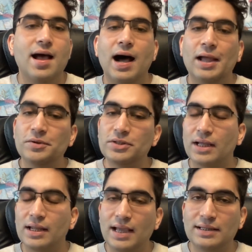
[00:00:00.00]
I also
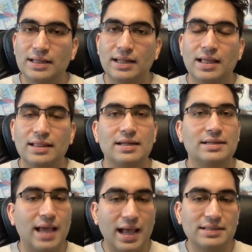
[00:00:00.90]
connected the
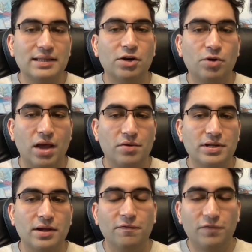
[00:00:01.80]
dancing around
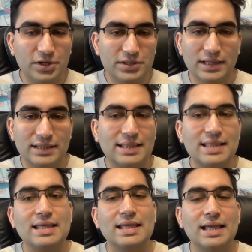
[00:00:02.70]
versus
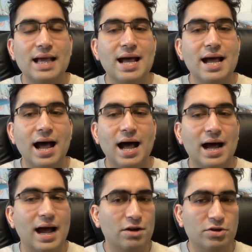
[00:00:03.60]
the
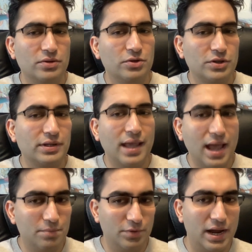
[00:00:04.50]
high-resolution
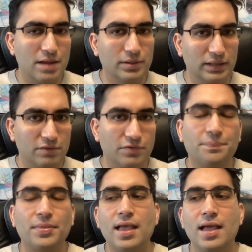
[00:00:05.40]
camera, I believe.
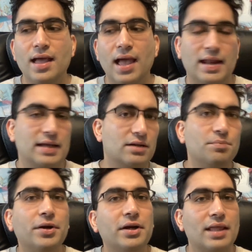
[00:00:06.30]
And I
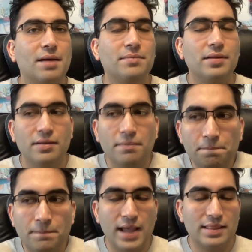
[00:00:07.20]
compared them.
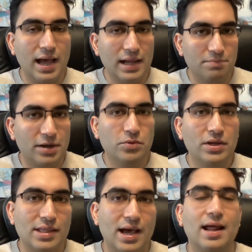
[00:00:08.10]
By
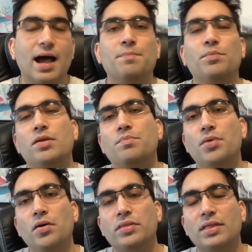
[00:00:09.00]
doing that, I put
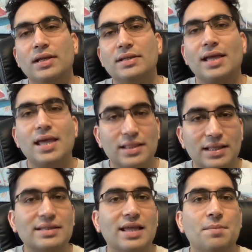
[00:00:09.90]
both things in the
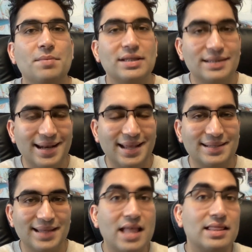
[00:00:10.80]
same
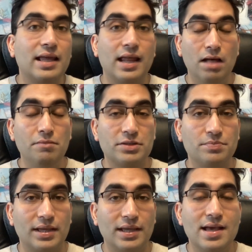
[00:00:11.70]
sentence. And that helps
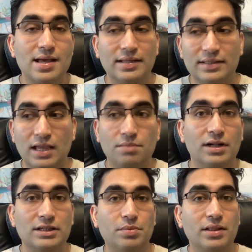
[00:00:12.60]
me saying
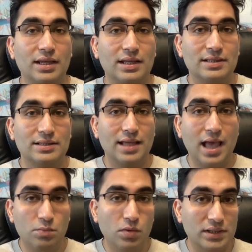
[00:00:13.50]
multiple things
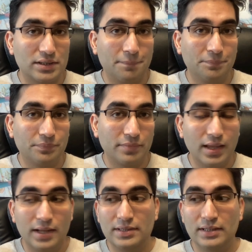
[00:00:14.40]
at once.
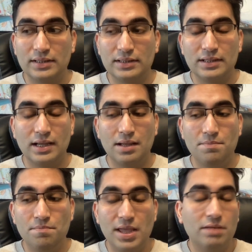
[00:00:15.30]
It doesn't
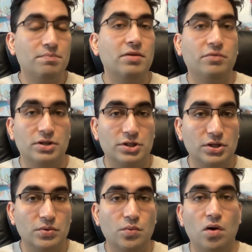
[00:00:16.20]
make me
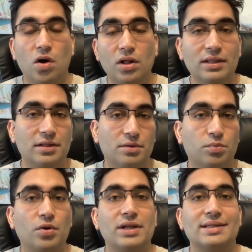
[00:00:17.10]
do all the other
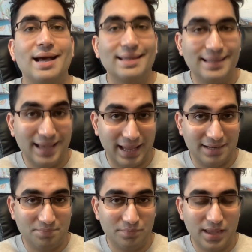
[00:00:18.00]
points again.
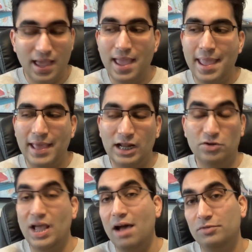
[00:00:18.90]
And I
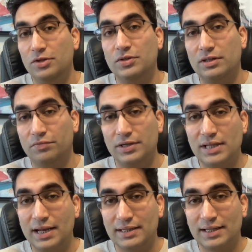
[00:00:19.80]
don't have to use different
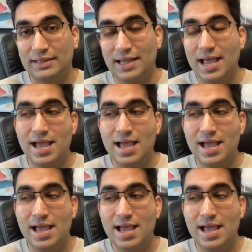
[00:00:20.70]
sentences.